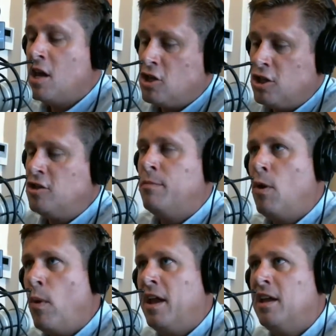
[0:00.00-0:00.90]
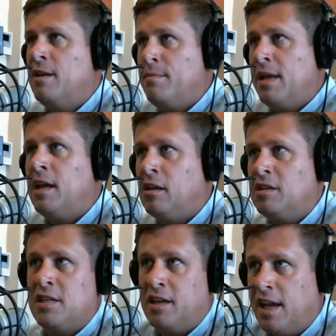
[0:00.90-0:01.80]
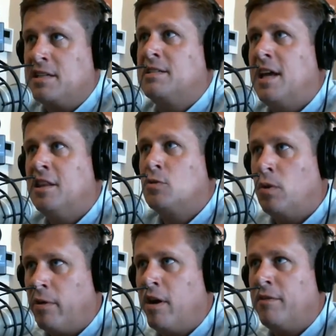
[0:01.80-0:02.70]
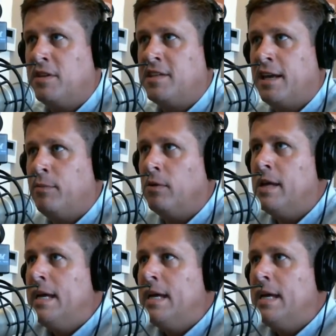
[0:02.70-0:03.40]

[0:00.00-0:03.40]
she should be weighing in immediately saying, yes, take this one right off the table.